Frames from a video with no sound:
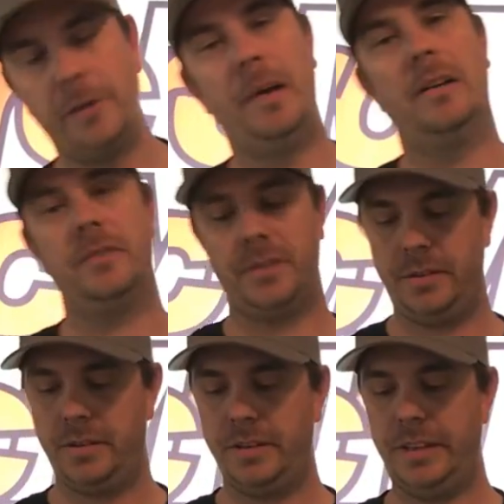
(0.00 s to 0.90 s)
rear
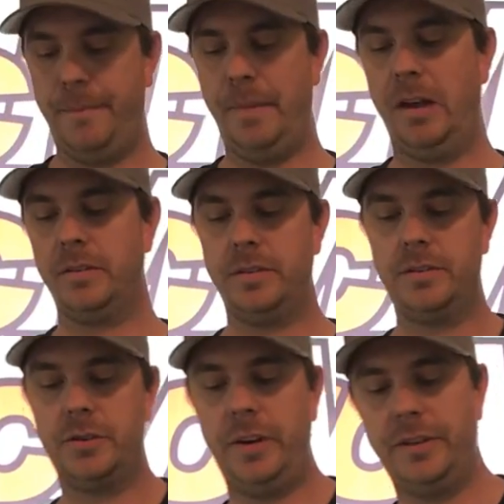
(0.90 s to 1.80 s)
mounts that
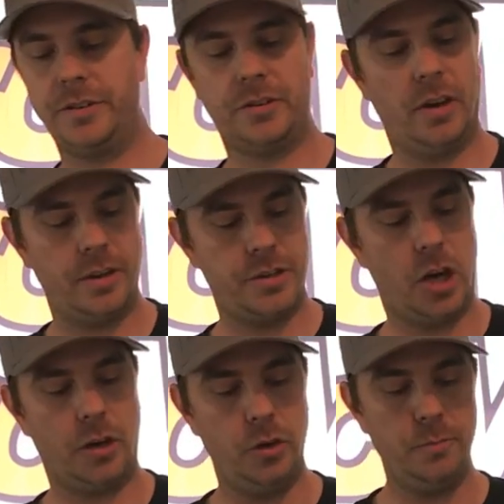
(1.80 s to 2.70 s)
mount straight on the
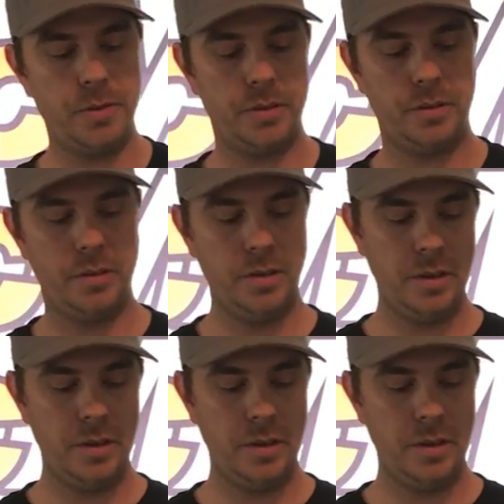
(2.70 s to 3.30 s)
shock hoops.